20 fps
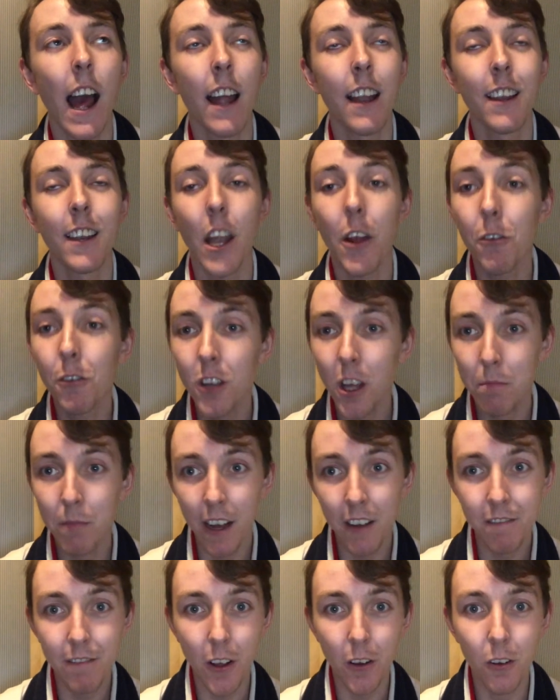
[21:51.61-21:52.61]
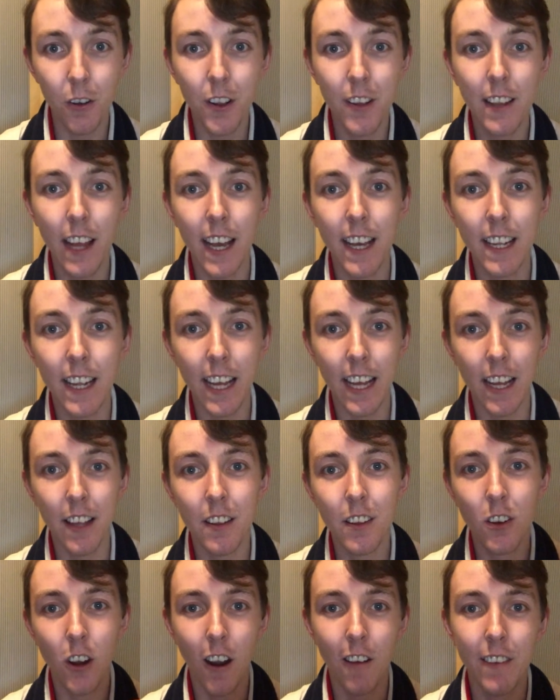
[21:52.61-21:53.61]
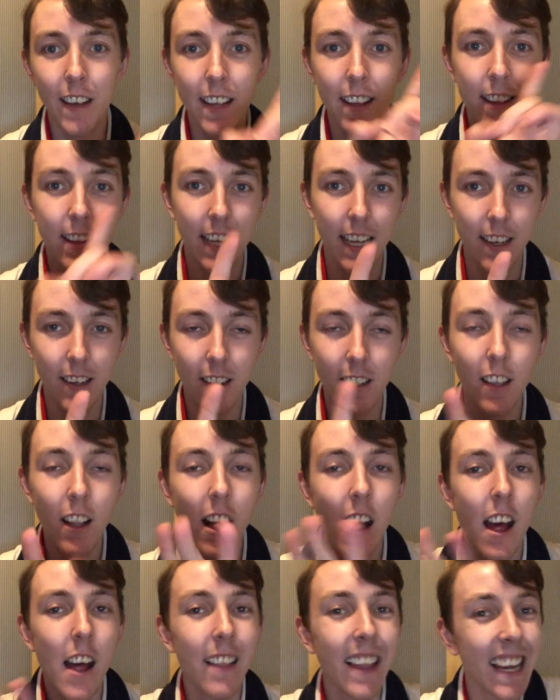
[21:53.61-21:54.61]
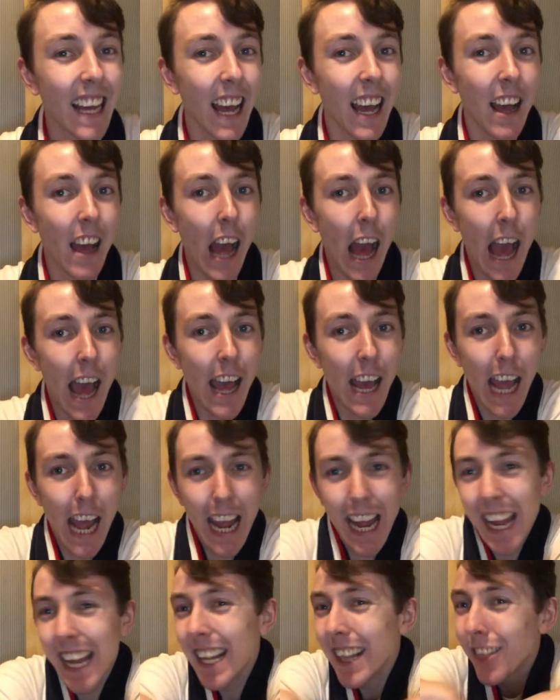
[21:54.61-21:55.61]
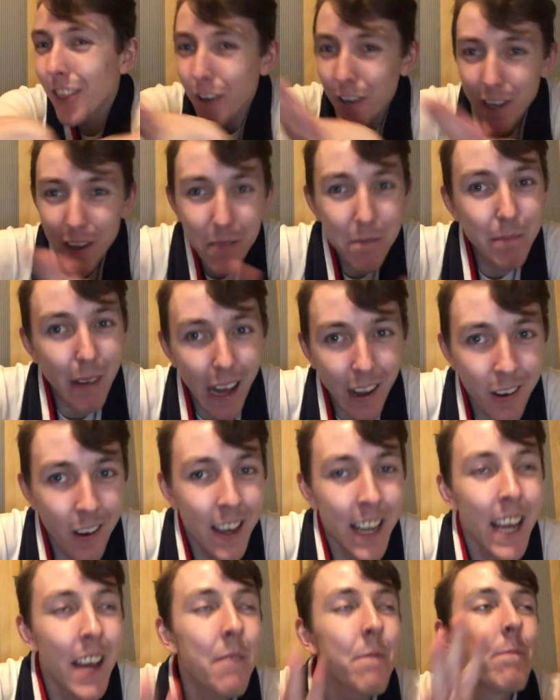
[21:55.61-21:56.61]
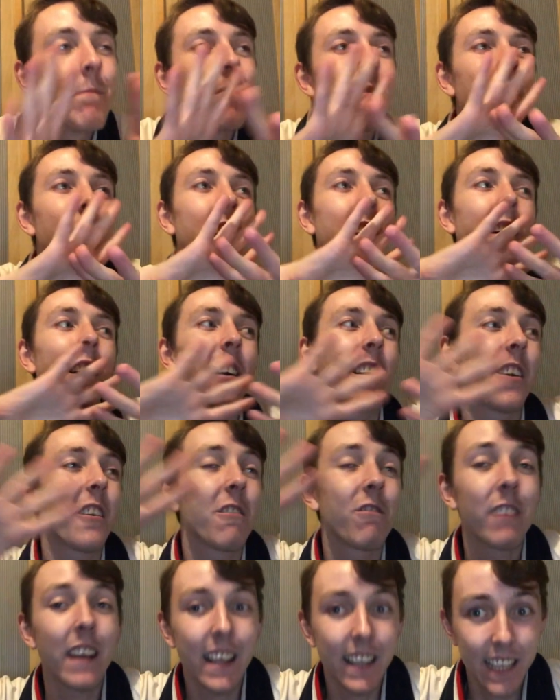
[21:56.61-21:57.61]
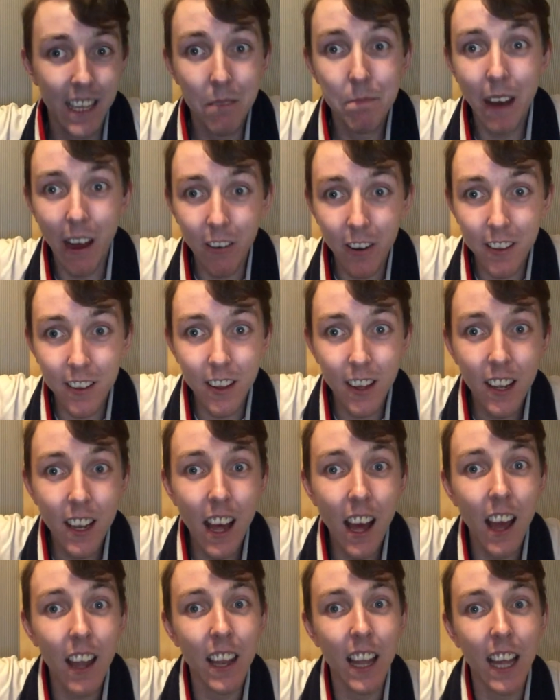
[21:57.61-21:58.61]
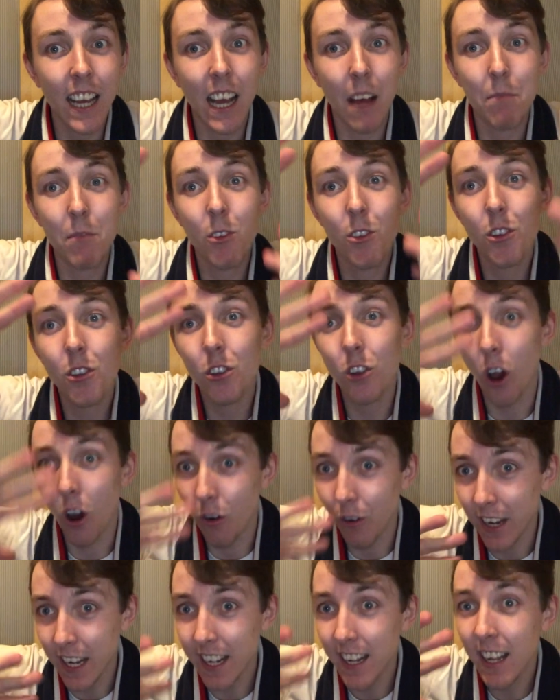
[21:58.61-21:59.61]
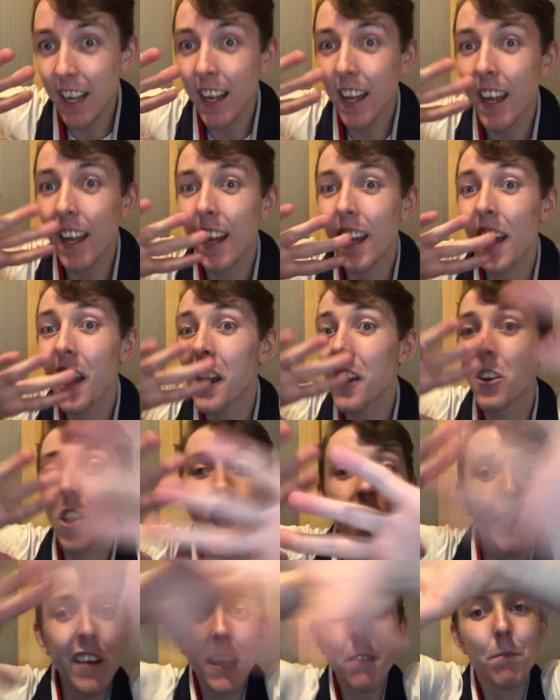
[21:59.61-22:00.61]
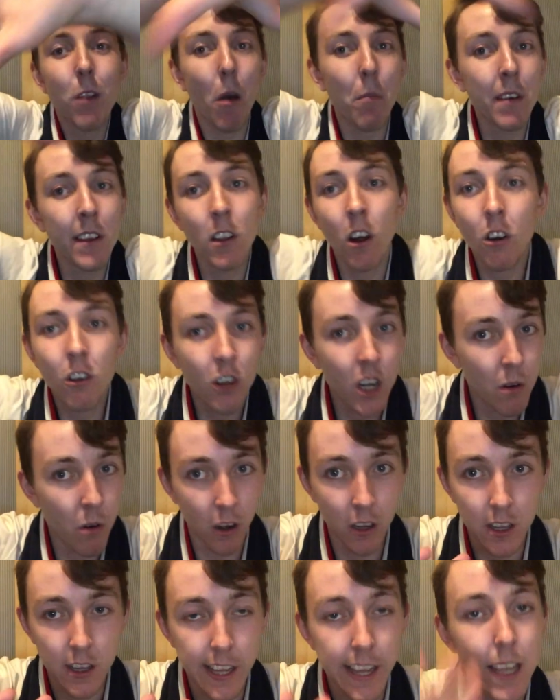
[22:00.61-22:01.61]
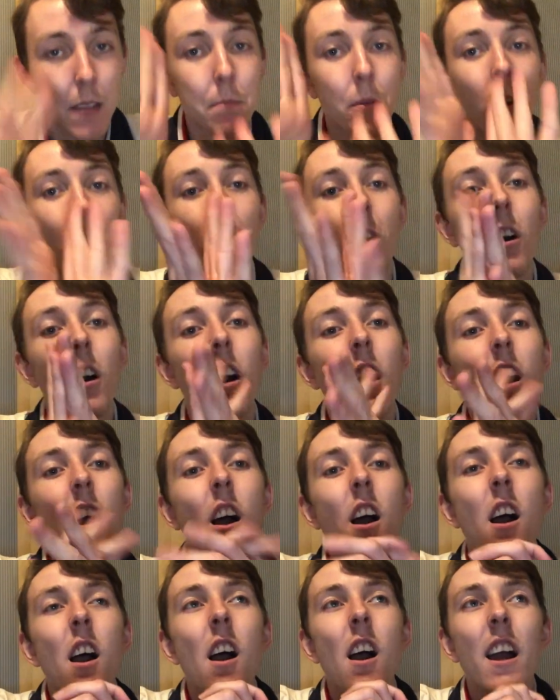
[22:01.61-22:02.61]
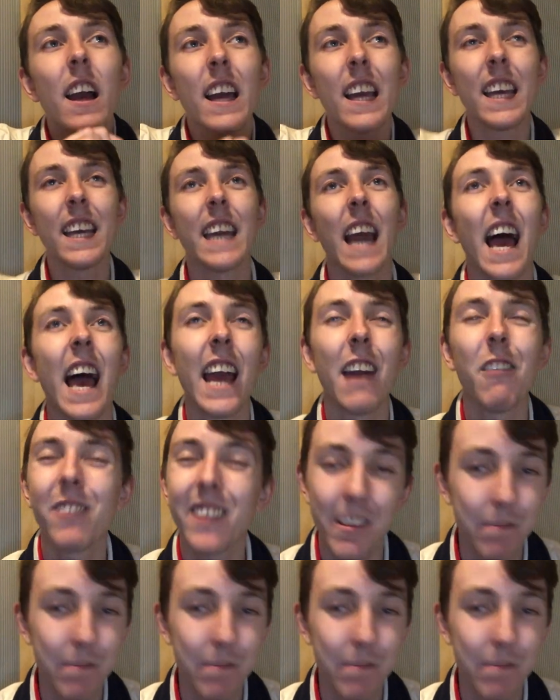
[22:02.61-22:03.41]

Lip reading: note on my phone saying, is Goffy single? Like, in looking back on it, really embarrassing. And, like, I'm sorry. Goffy's probably not going to watch this, but yeah, it was